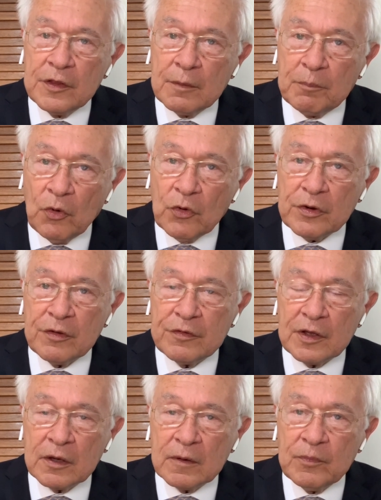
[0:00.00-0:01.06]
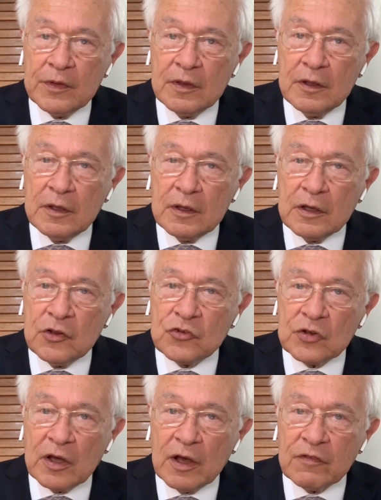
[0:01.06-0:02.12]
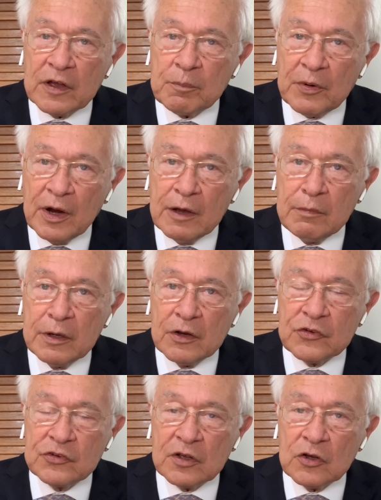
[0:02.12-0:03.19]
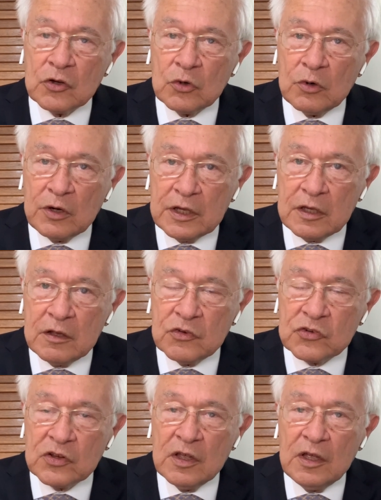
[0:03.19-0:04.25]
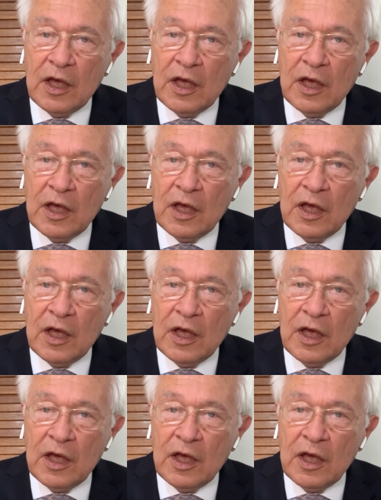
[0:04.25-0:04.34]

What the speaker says: The important thing is to have a Prime Minister who leads